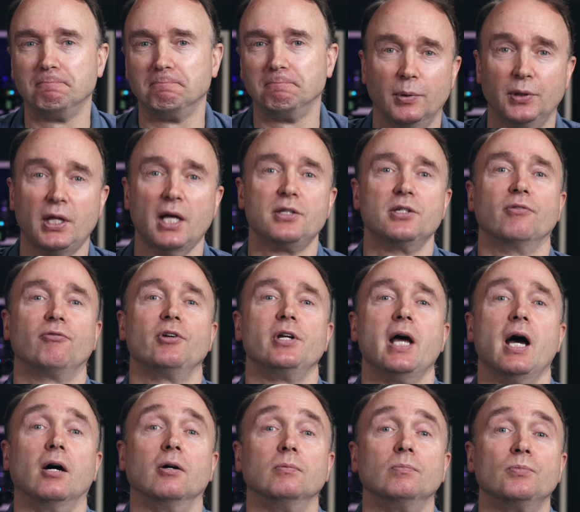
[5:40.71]
But that's it for
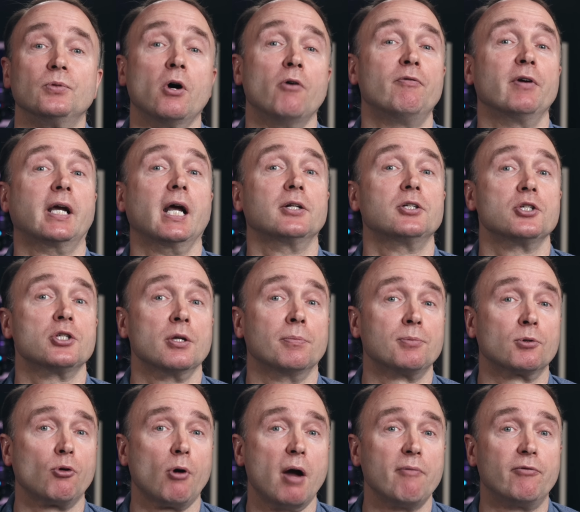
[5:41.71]
now. Don't forget to
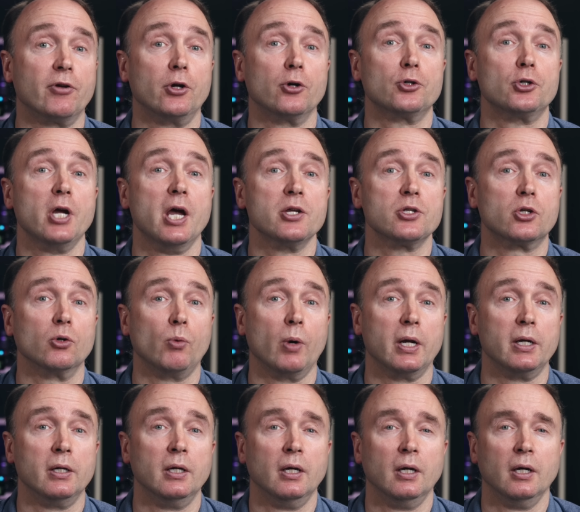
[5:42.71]
subscribe for your chance to
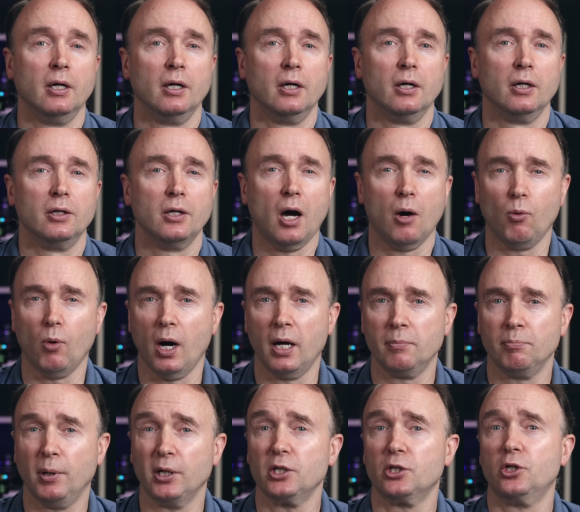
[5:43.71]
win not one,
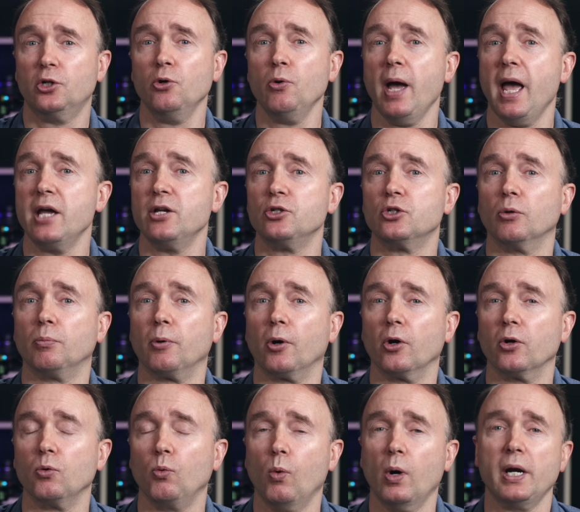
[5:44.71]
but two
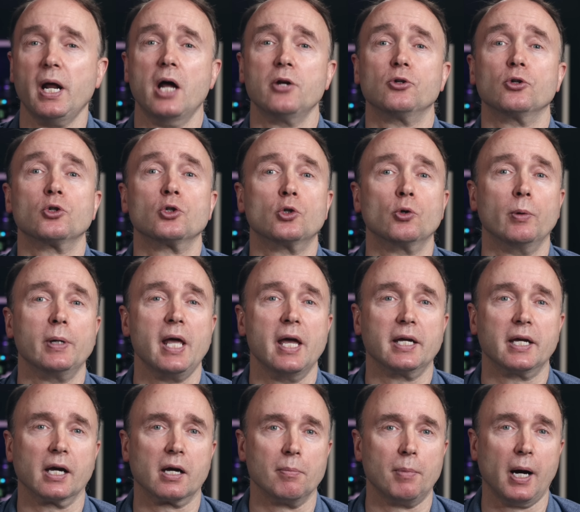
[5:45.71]
Angelbird 128
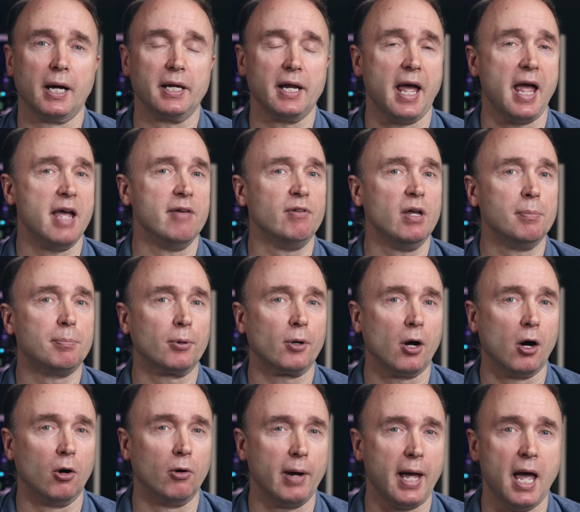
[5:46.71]
gigabyte AV
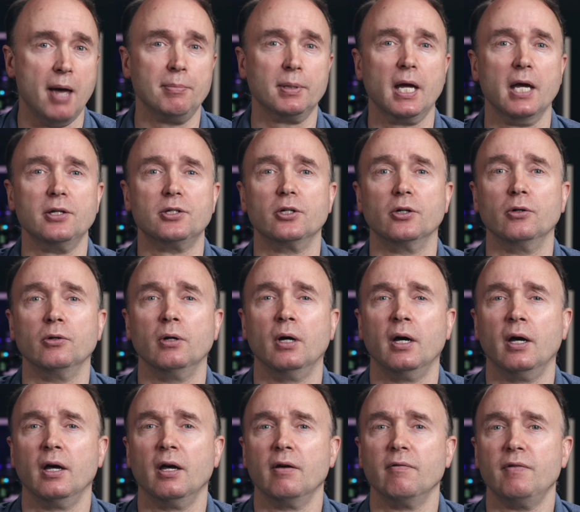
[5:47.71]
Pro MK2
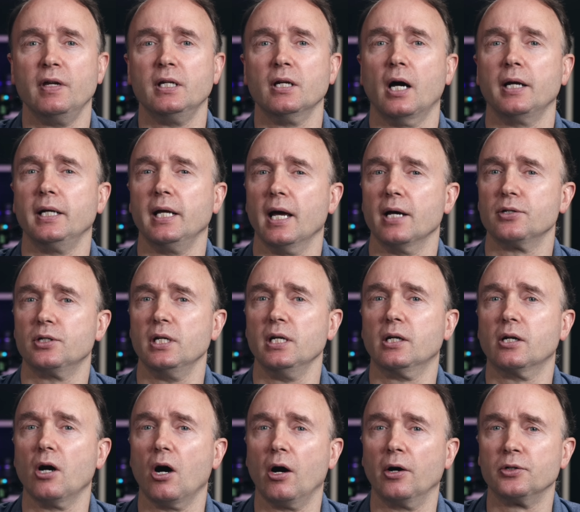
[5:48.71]
V90 SD
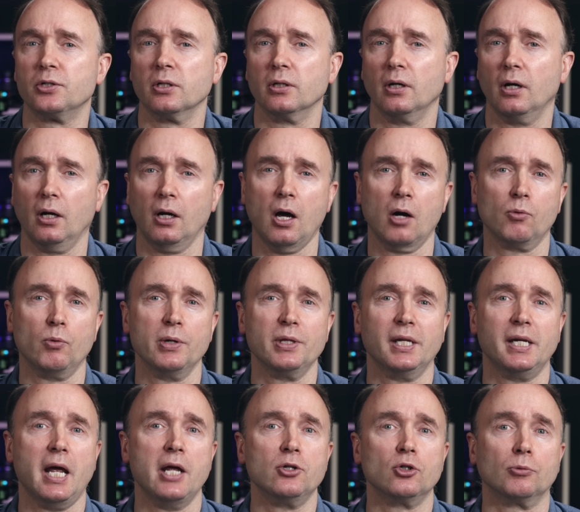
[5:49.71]
cards, along with
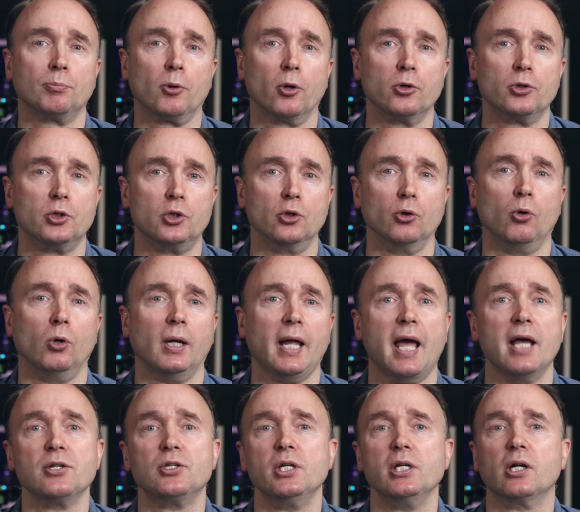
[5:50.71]
an Angelbird dual
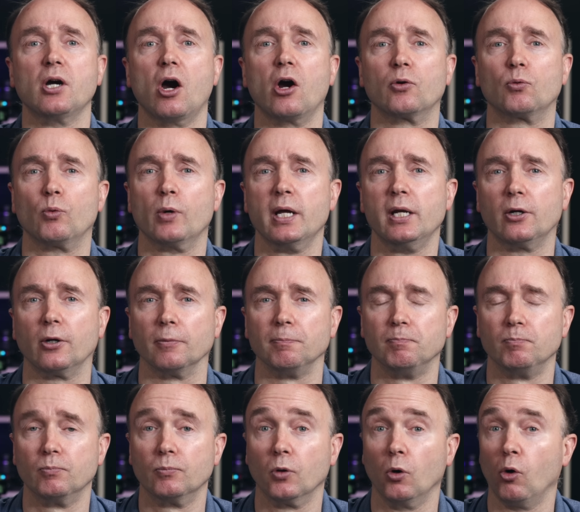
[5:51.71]
SD card reader.
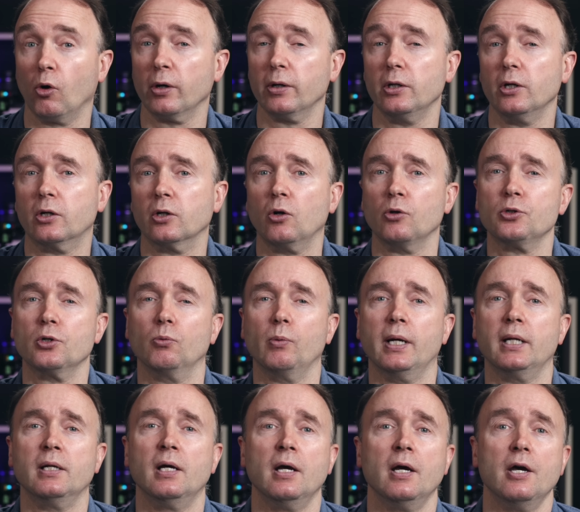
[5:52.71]
Or you could also
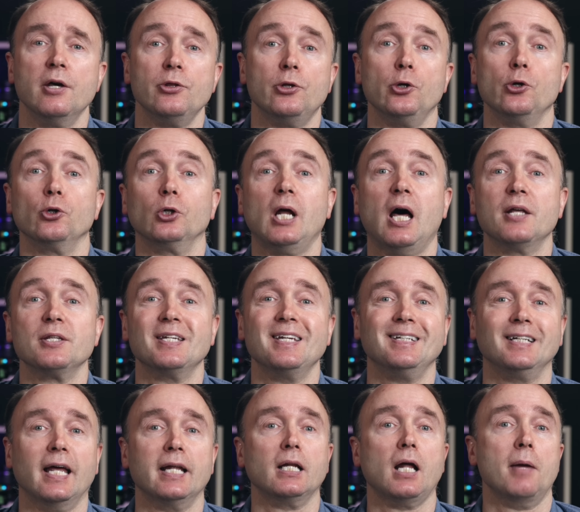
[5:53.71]
win the Ulanzi
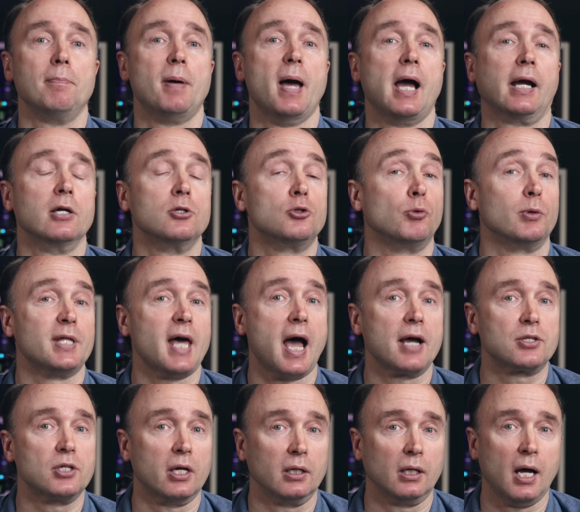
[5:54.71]
LED light package with
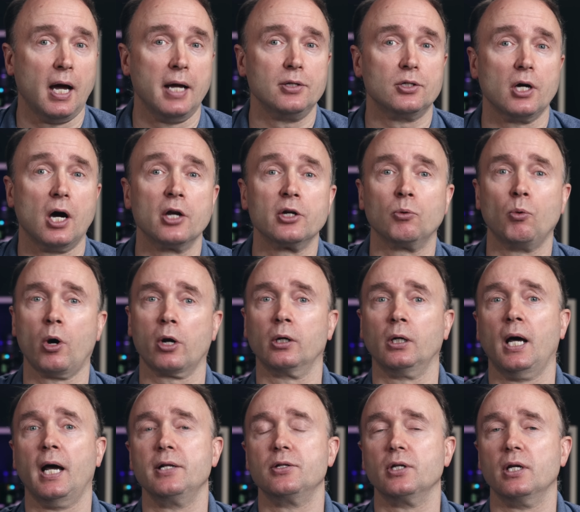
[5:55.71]
accent lights, underwater
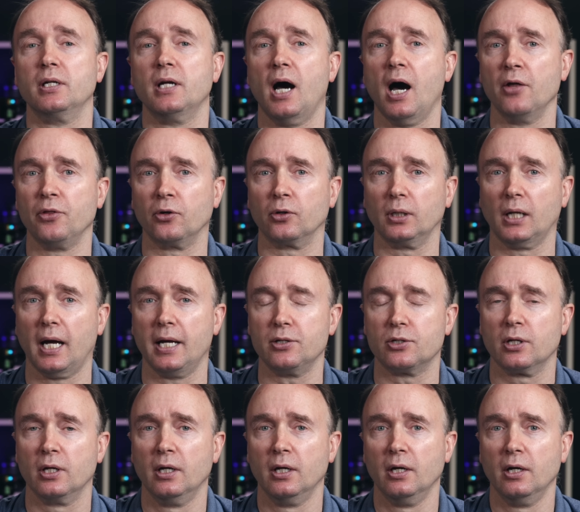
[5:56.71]
lights, and other
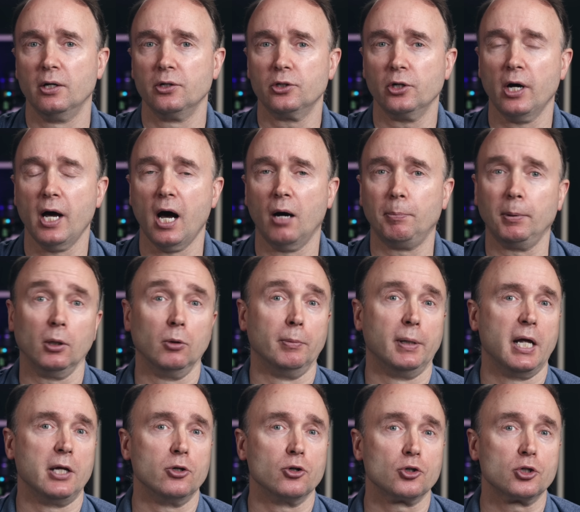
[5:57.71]
lights to help
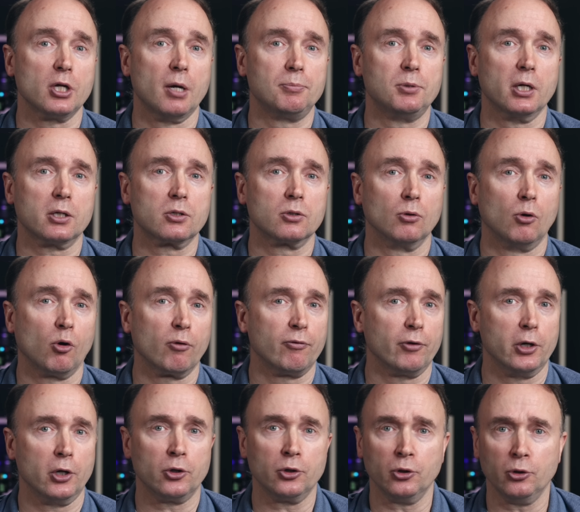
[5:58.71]
illuminate your subjects or for
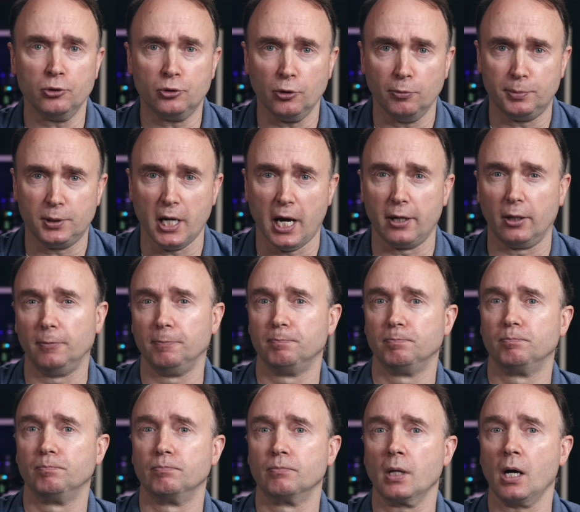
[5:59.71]
your YouTube channel.
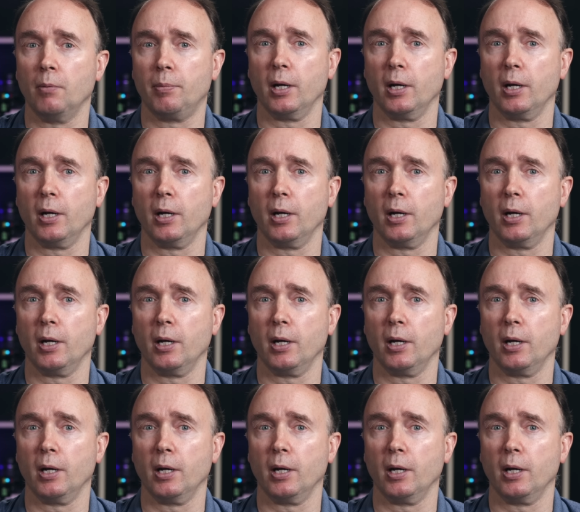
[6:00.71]
I'll